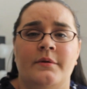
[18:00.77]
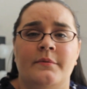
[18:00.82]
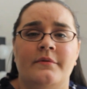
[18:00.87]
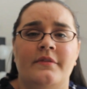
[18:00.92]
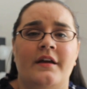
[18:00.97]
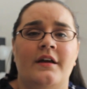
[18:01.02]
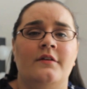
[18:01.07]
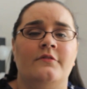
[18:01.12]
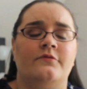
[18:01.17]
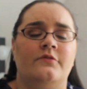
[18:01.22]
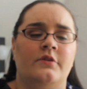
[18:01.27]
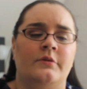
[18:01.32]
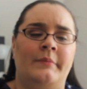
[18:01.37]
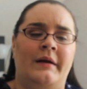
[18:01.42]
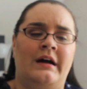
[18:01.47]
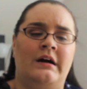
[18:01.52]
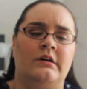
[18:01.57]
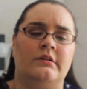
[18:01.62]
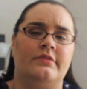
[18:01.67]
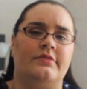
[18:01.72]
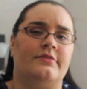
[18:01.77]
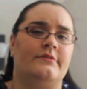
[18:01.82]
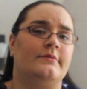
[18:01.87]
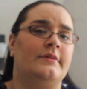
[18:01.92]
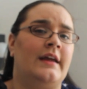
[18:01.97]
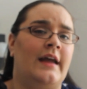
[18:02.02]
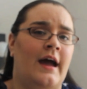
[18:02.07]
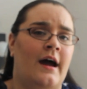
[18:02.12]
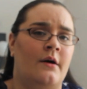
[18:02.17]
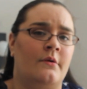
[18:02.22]
We were there for about
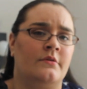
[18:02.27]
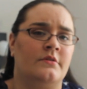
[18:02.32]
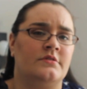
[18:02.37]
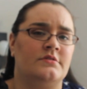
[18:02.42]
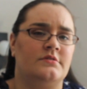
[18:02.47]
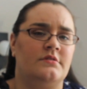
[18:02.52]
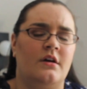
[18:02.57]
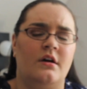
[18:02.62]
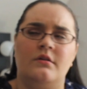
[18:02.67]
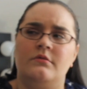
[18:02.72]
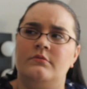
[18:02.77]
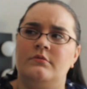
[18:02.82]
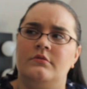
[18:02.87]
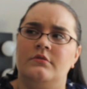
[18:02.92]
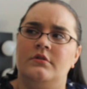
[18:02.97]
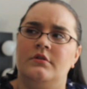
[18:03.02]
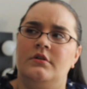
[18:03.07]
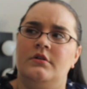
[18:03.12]
three hours. No.